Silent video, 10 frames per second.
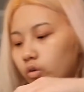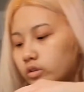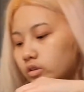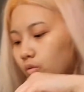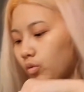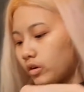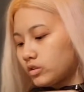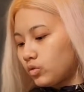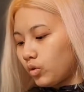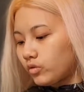it's a
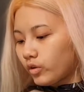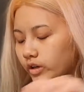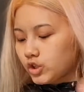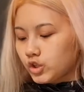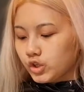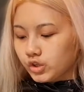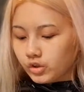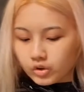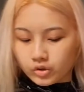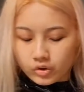1-to-1
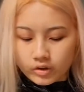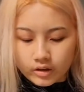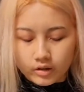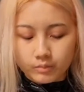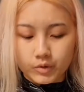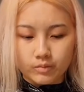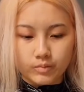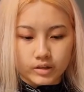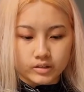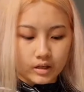ratio, and I'm gonna
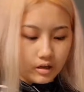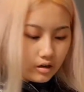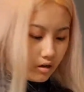mix that